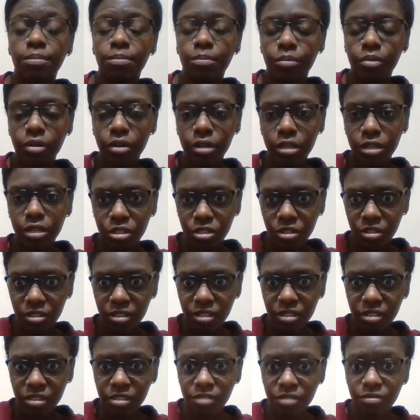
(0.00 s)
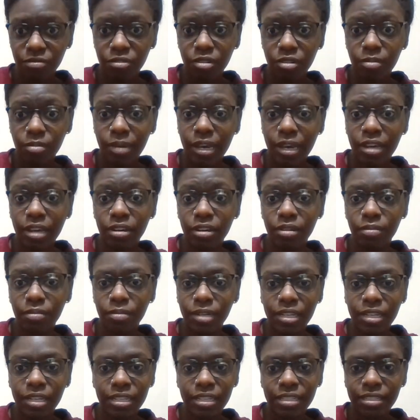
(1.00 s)
Pretty sure that it's a free pattern
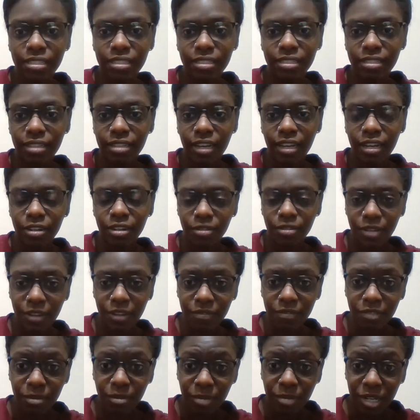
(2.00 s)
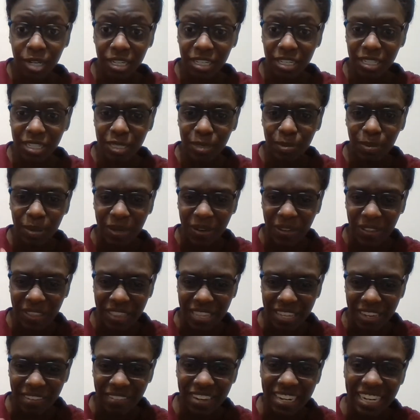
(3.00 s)
because I don't have the money to spend
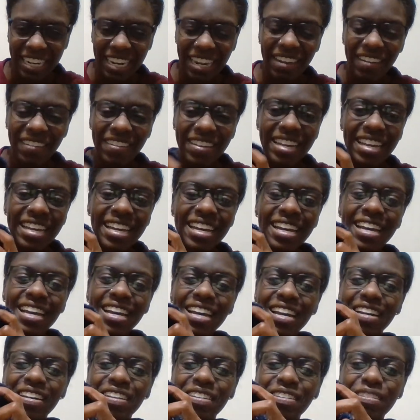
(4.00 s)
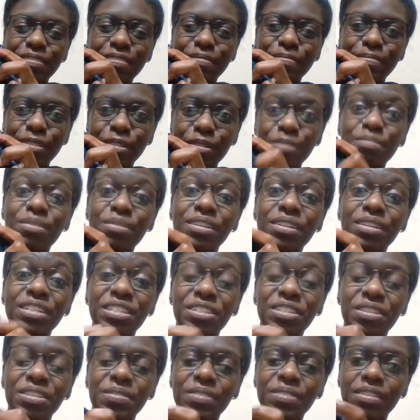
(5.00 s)
on that right now. So I'm pretty
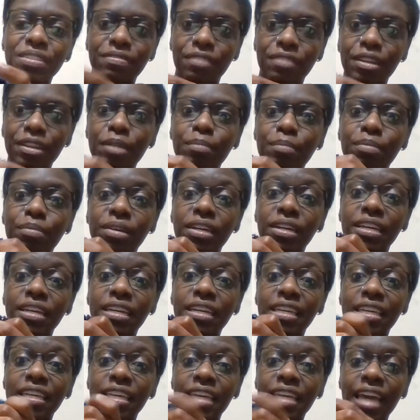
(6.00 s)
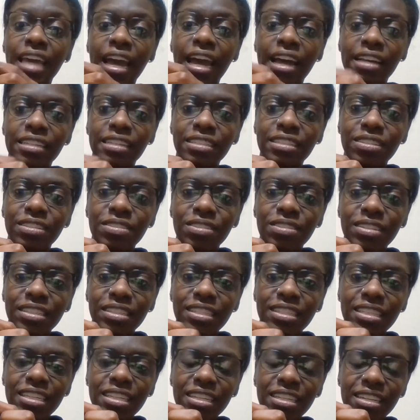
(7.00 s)
sure it was free. But yeah, so you can
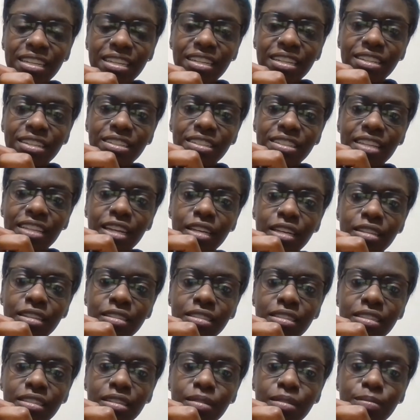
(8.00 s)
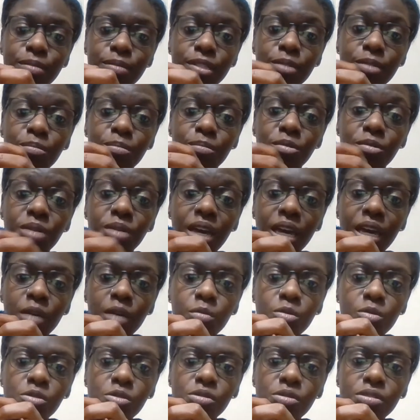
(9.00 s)
see it just has simple
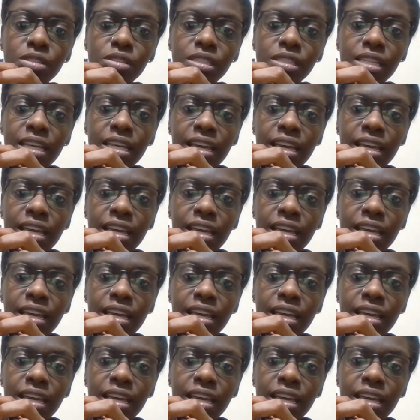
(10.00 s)
cables